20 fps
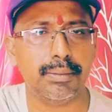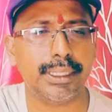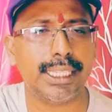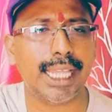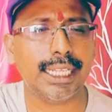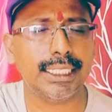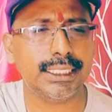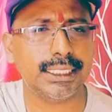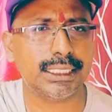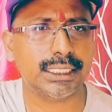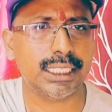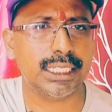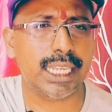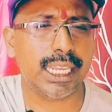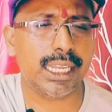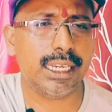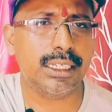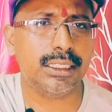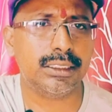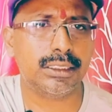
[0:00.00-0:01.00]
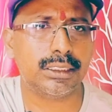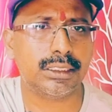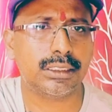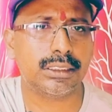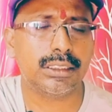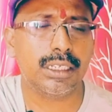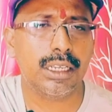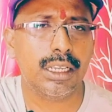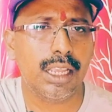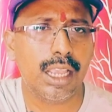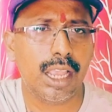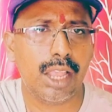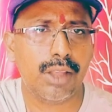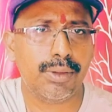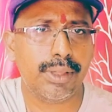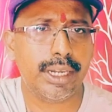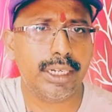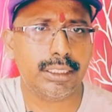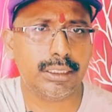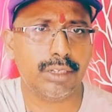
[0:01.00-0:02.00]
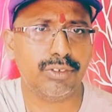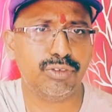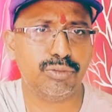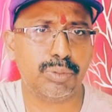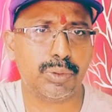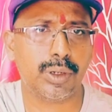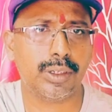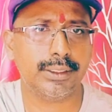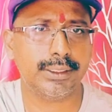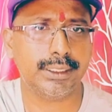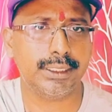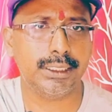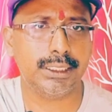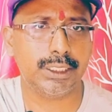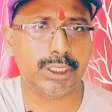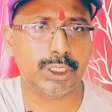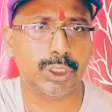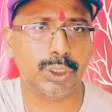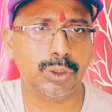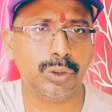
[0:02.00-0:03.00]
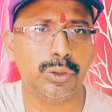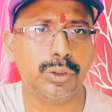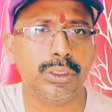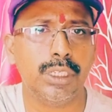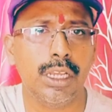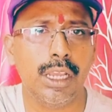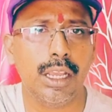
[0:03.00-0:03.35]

But that's again is a very tough process to